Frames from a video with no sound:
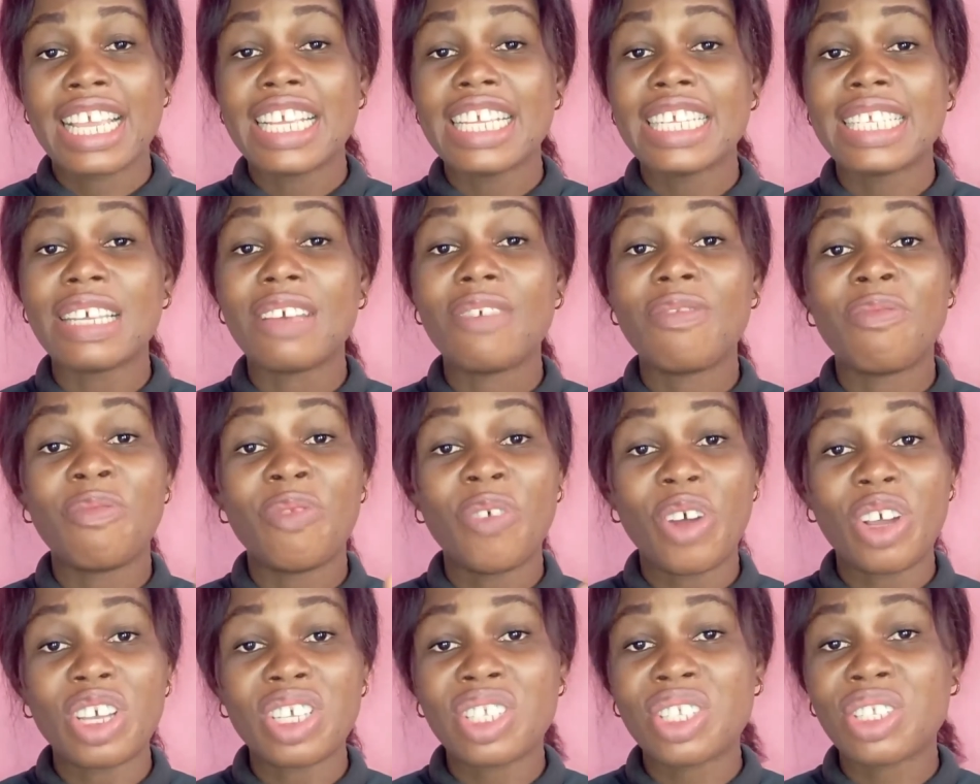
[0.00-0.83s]
It's a
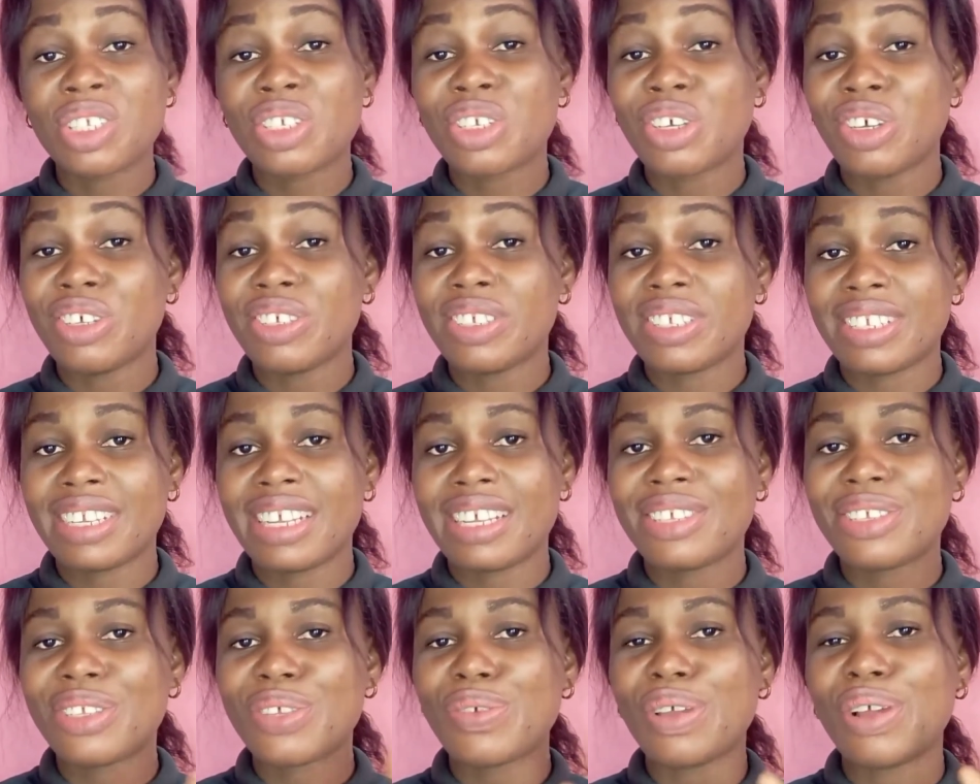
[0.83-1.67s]
voiced
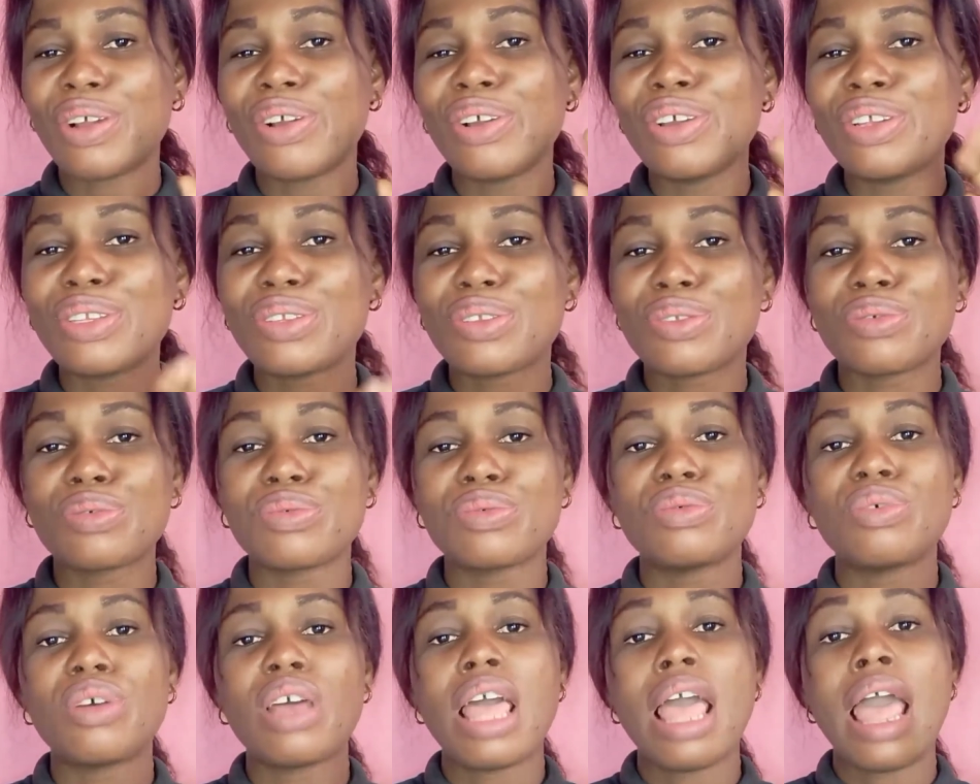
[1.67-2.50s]
consonant. So we're going
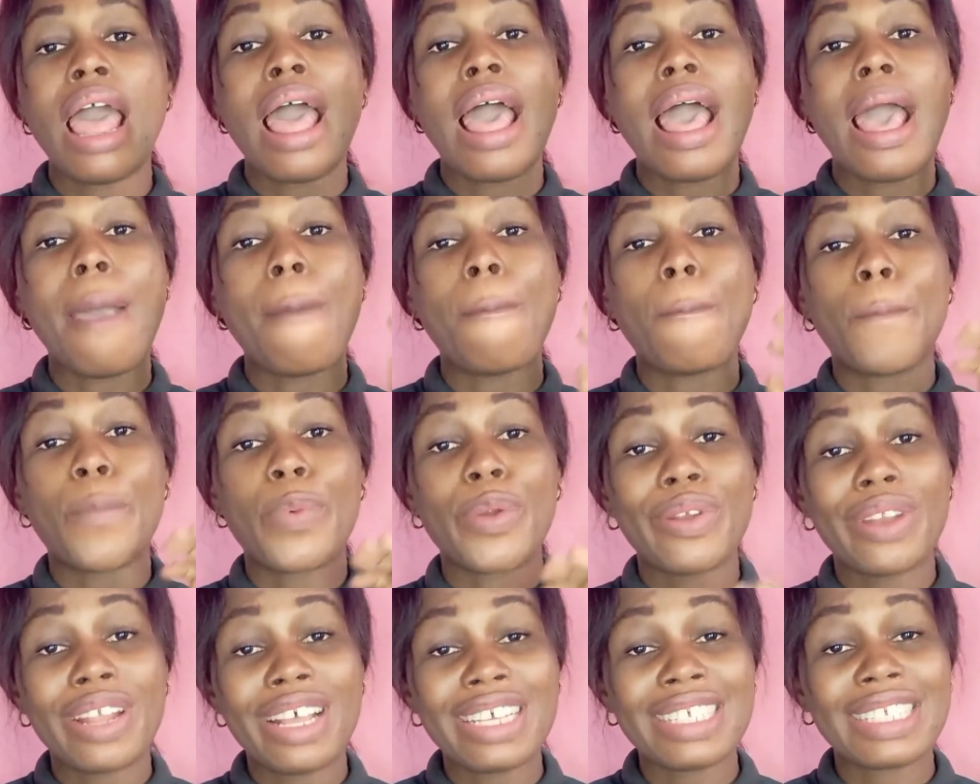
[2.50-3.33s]
to
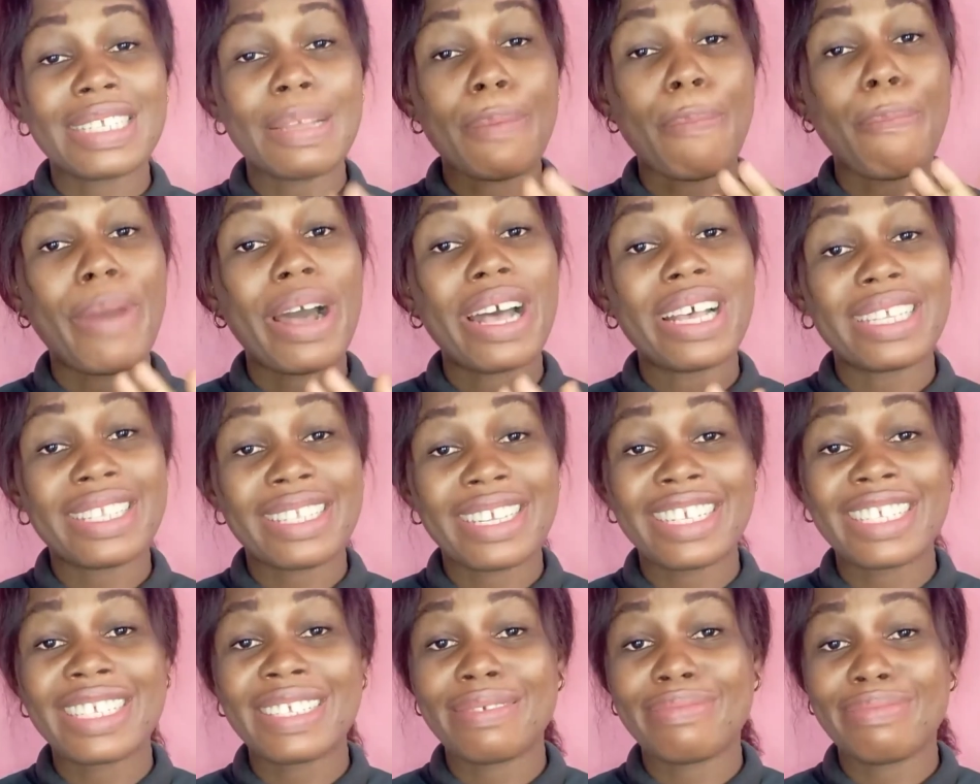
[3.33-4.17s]
pronounce the past
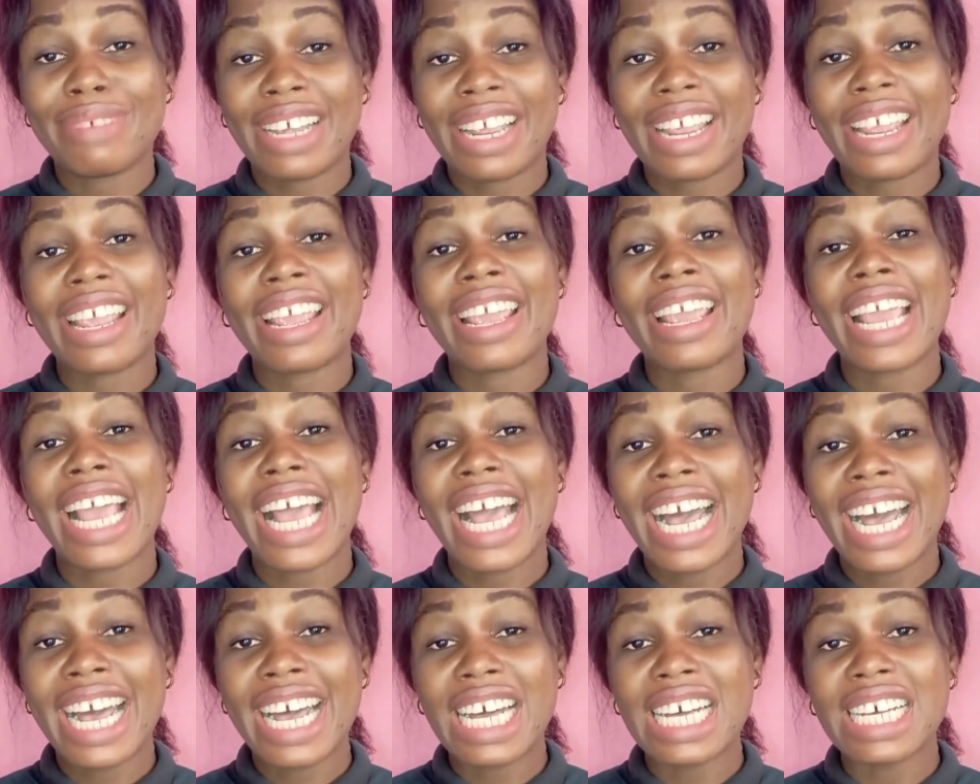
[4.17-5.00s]
tense marker
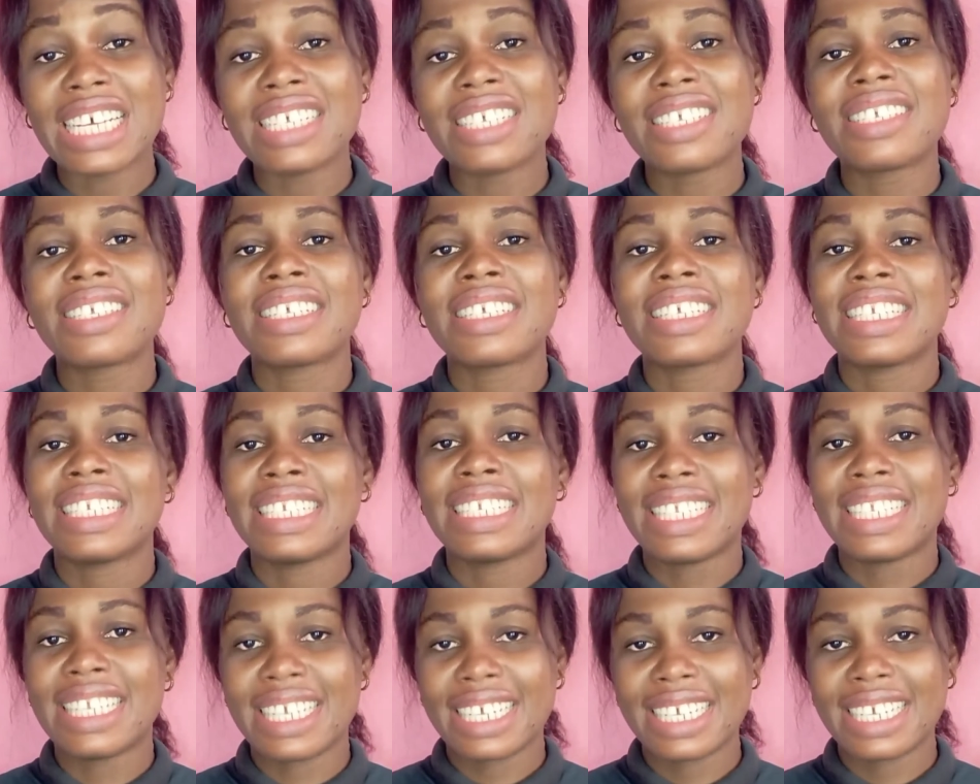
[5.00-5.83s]
as
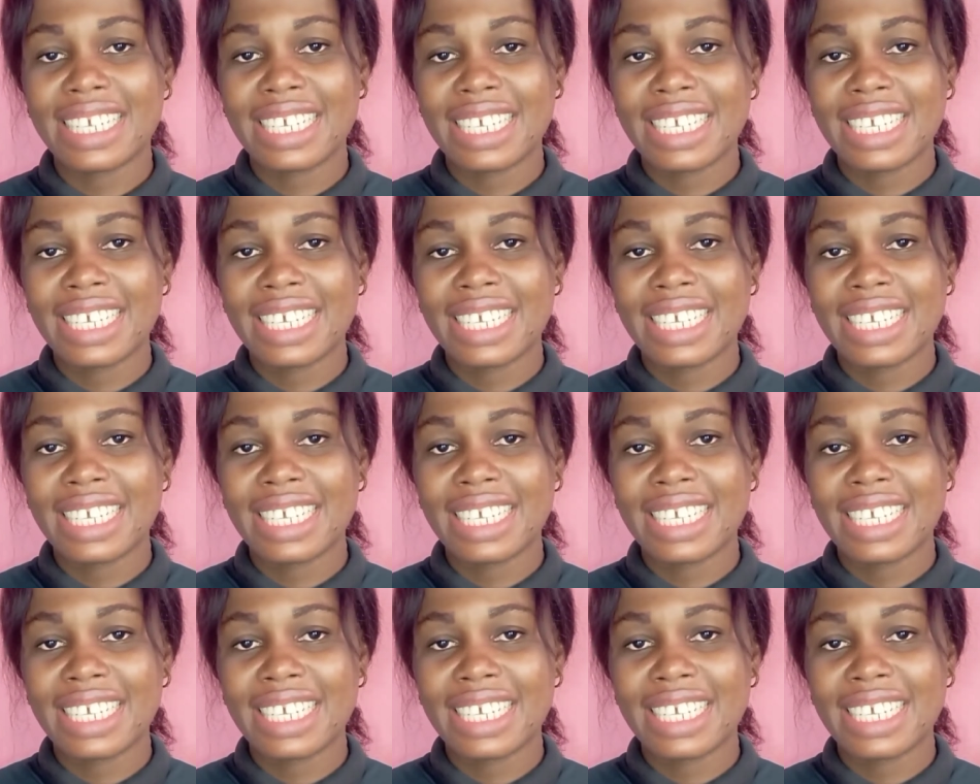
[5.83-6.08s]
d.